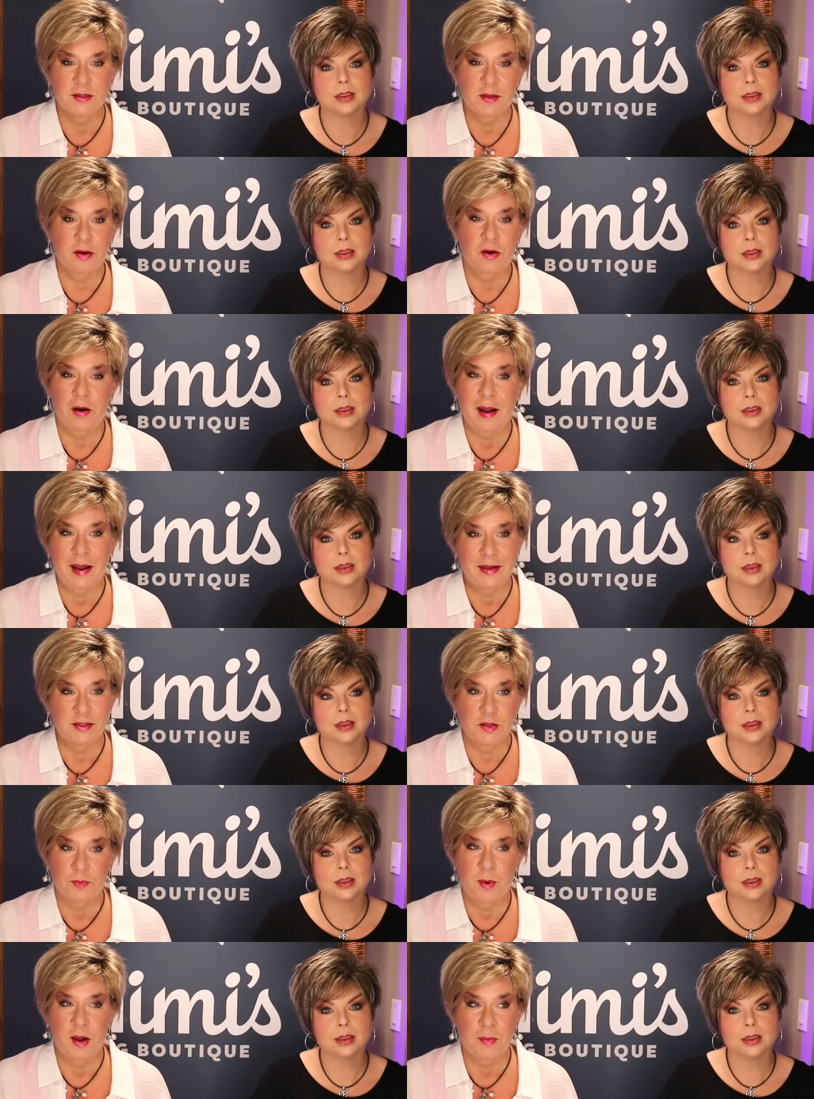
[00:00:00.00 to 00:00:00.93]
Speaker 1: Her eyes are
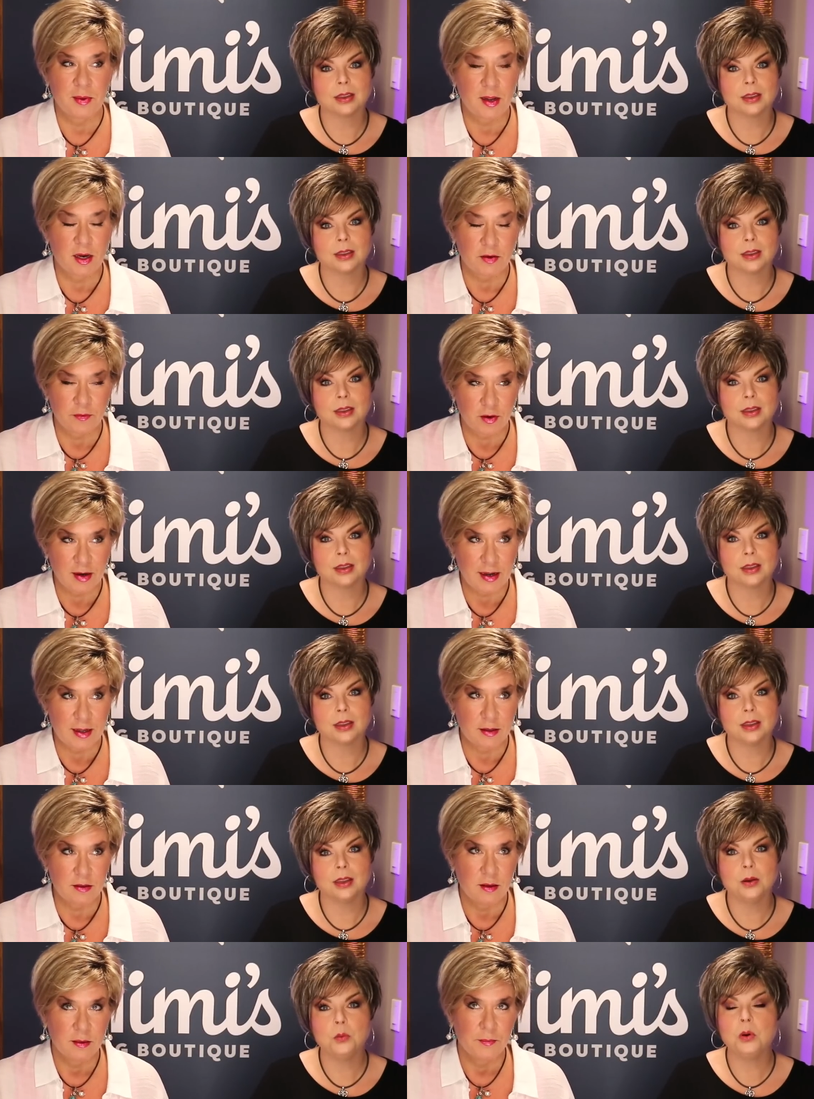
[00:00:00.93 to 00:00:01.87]
popping out of her
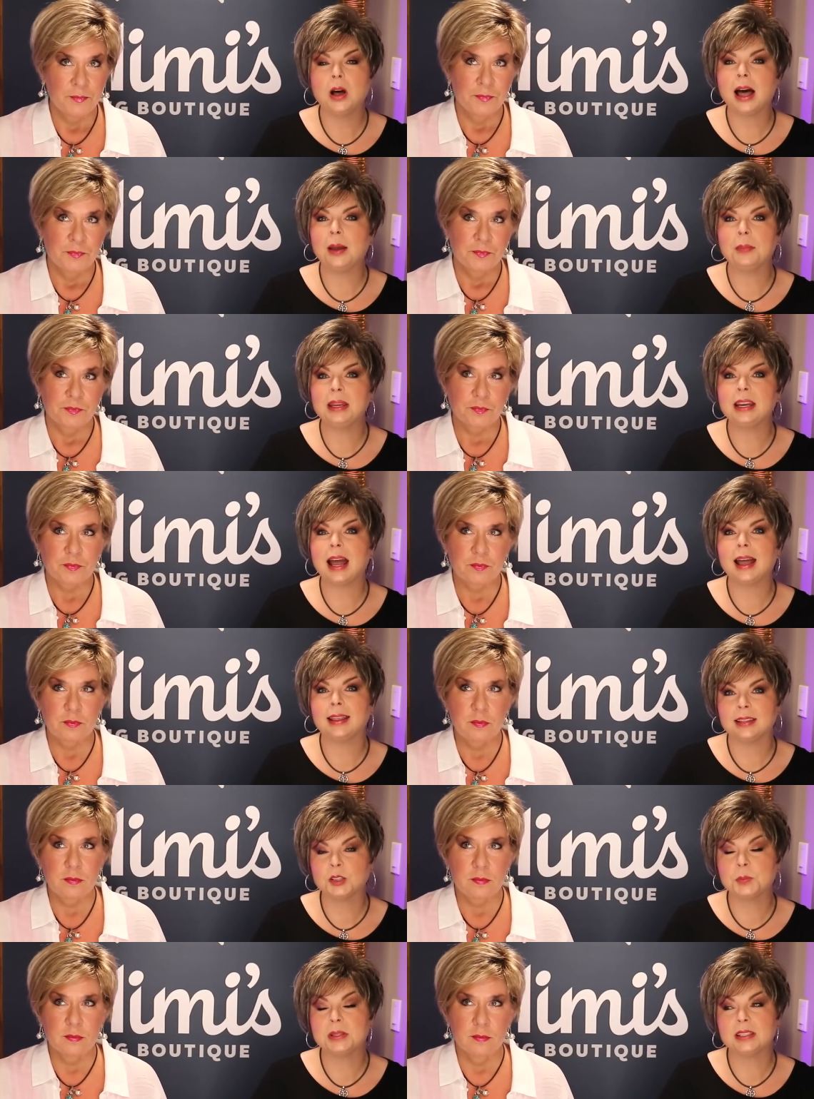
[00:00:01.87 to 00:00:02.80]
head.
Speaker 2: Well, I mean, I
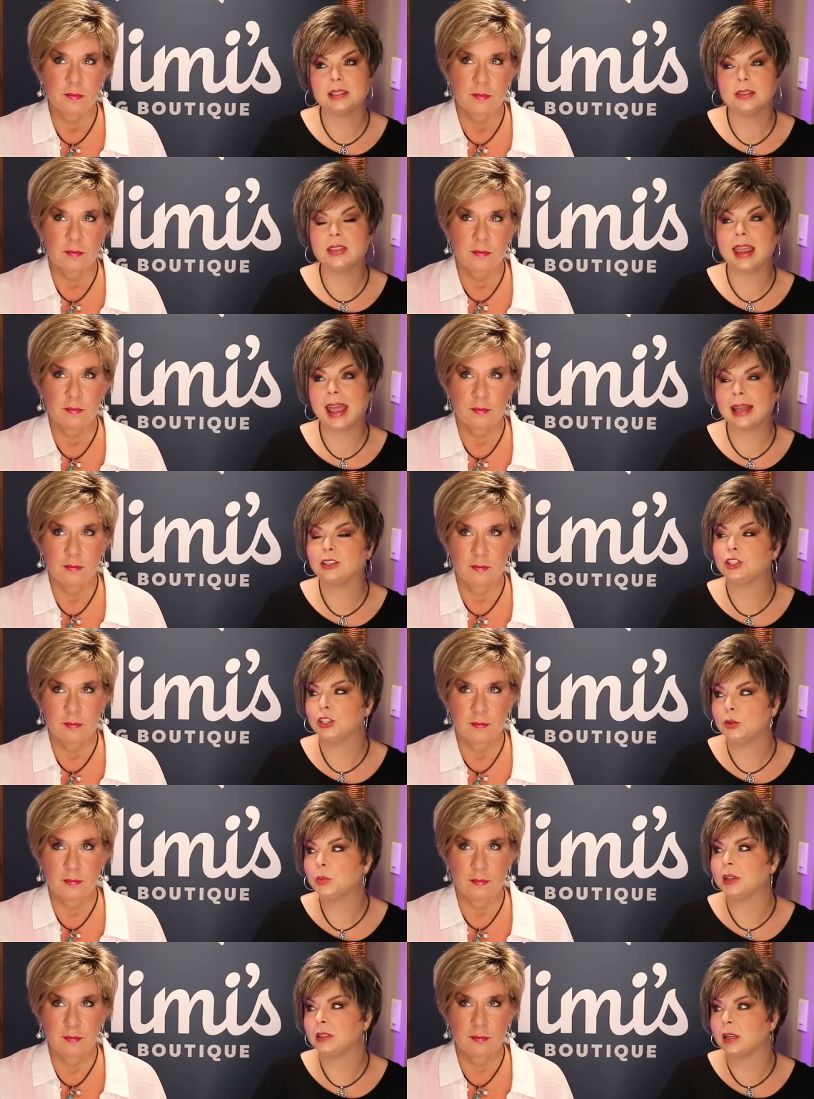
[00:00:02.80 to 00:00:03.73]
spec- they had two
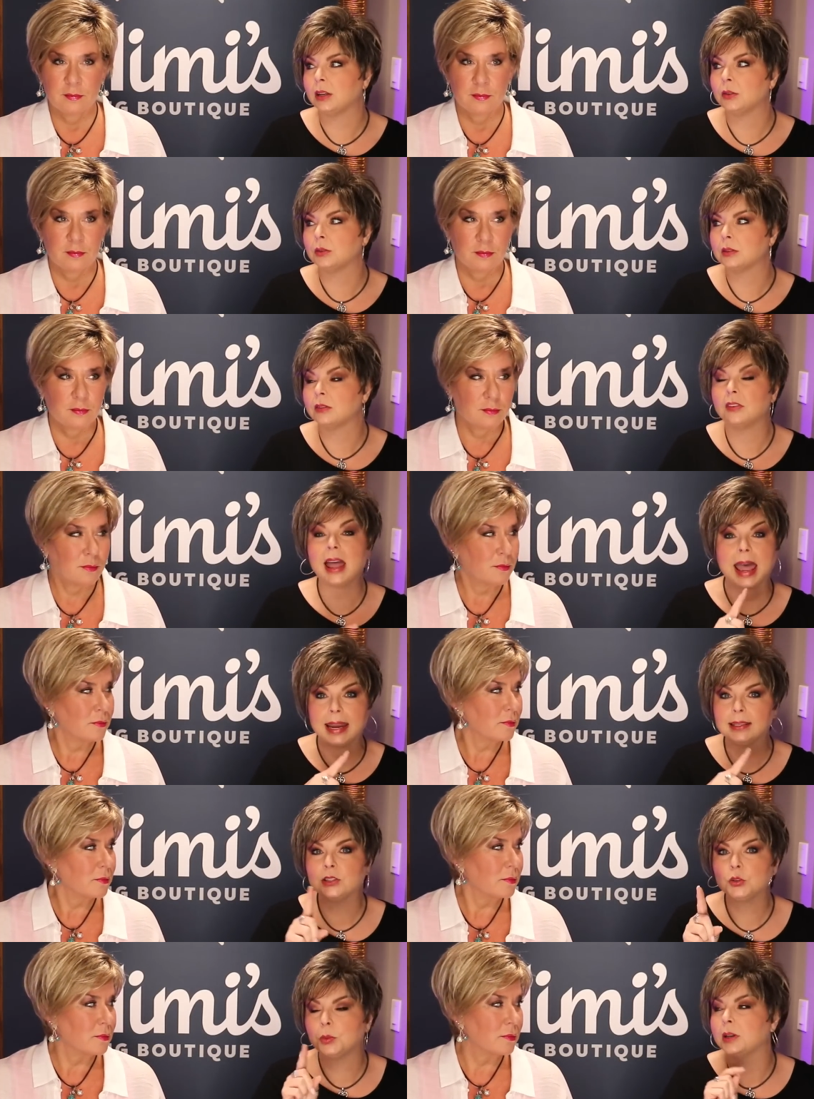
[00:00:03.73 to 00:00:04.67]
windows, eight
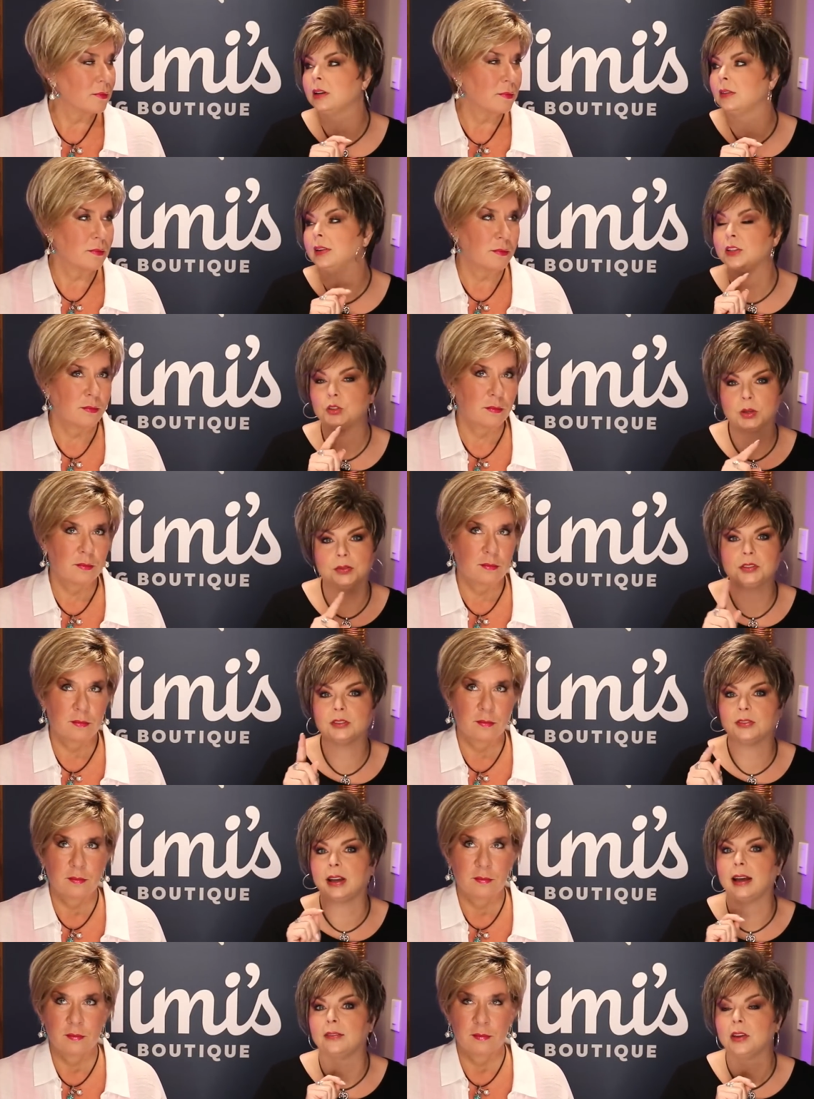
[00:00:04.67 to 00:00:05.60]
to twelve and twelve to
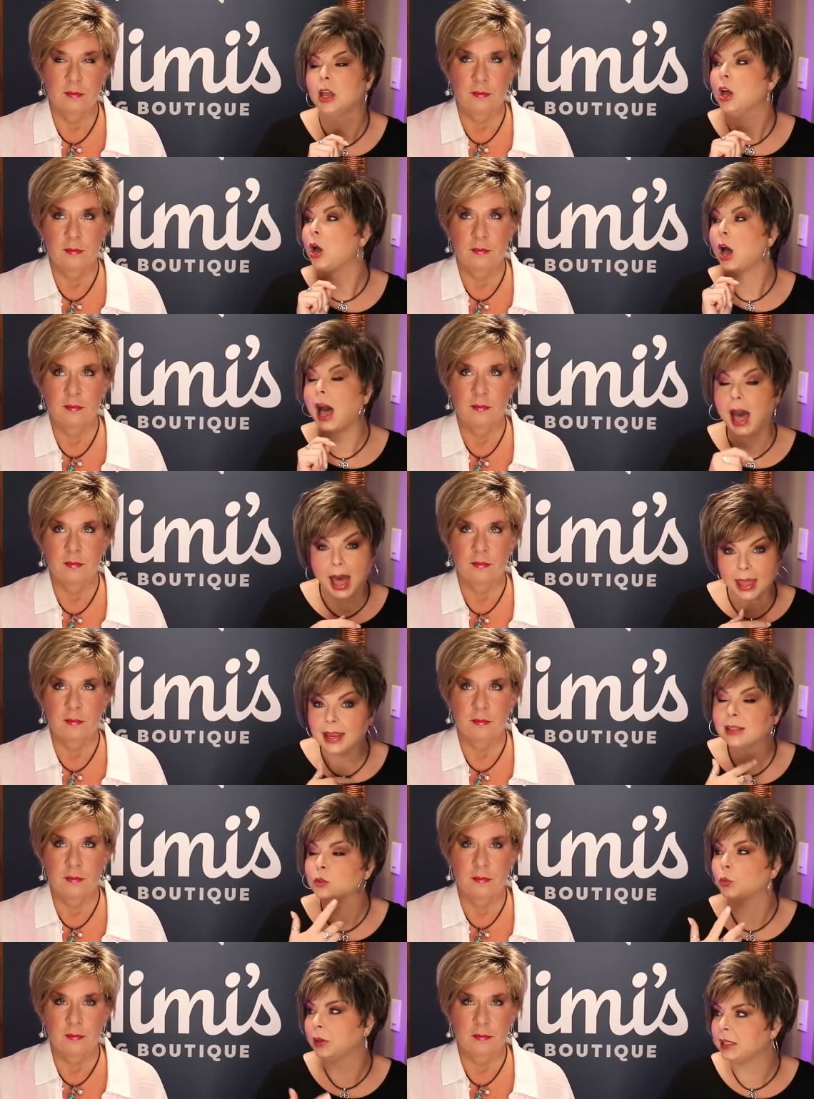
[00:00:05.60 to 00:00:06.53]
five.
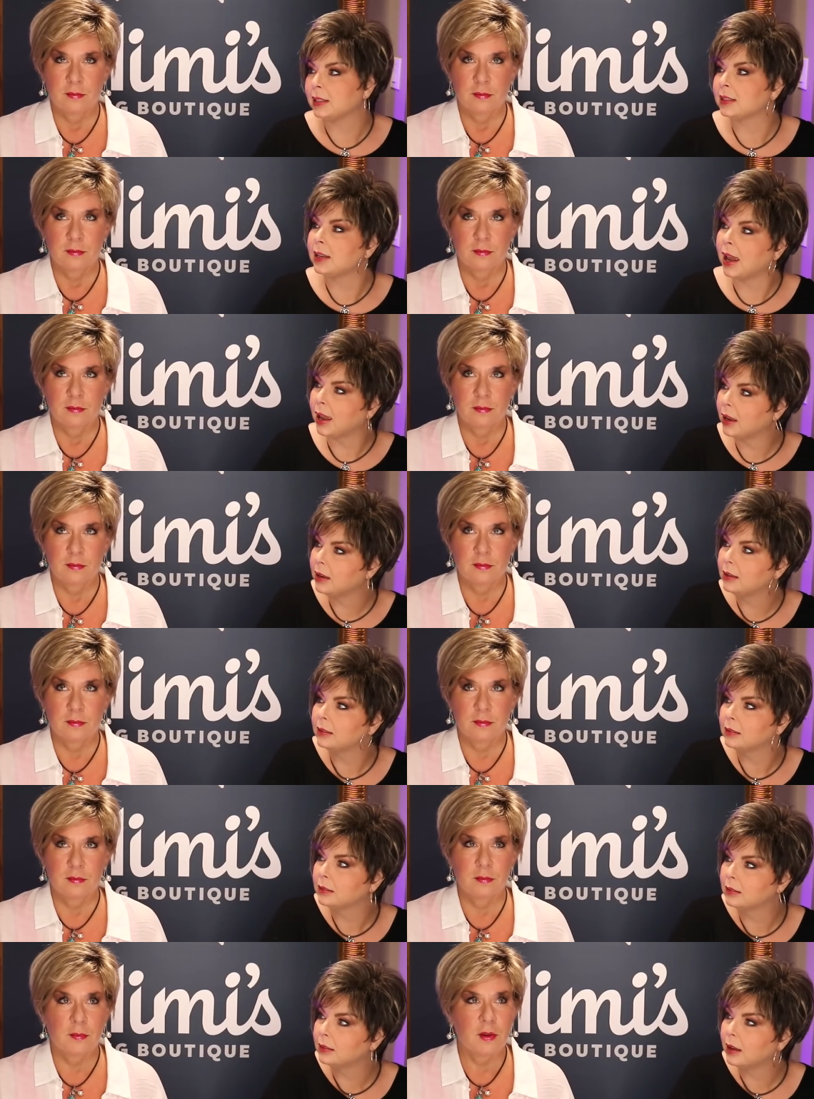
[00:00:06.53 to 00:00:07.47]
It's Wednesday.
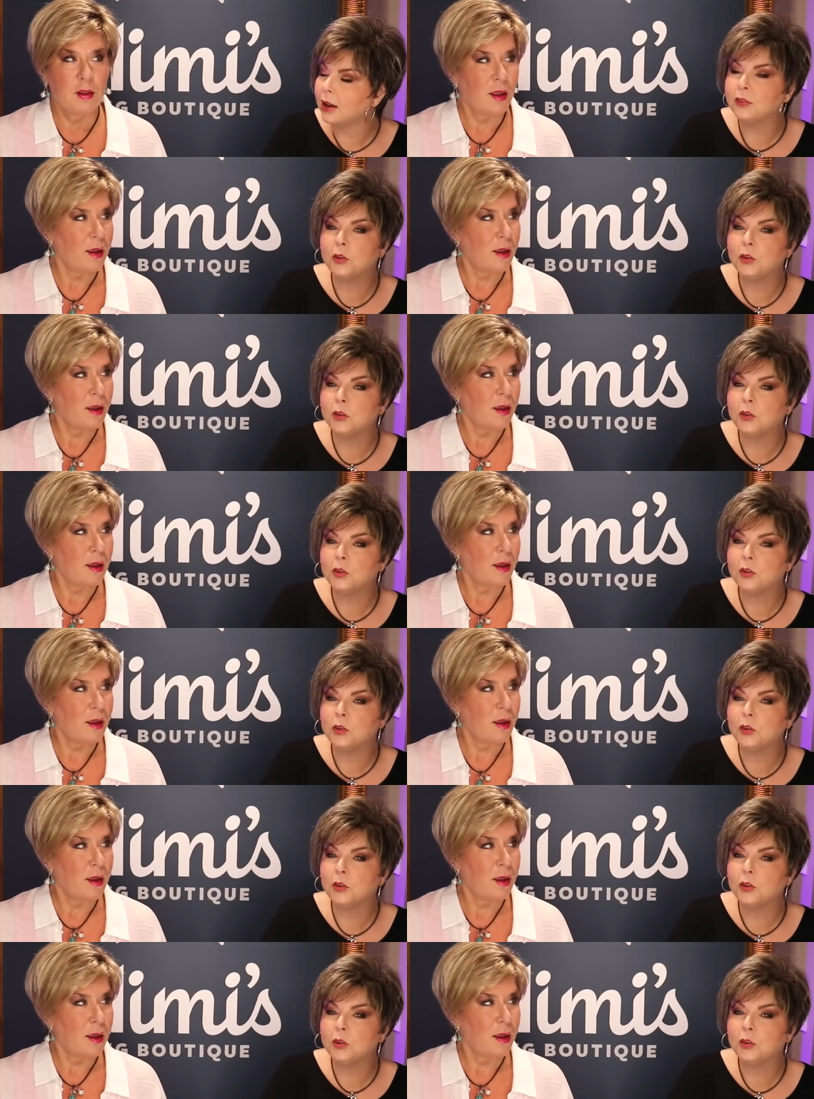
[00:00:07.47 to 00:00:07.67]
Of Yeah.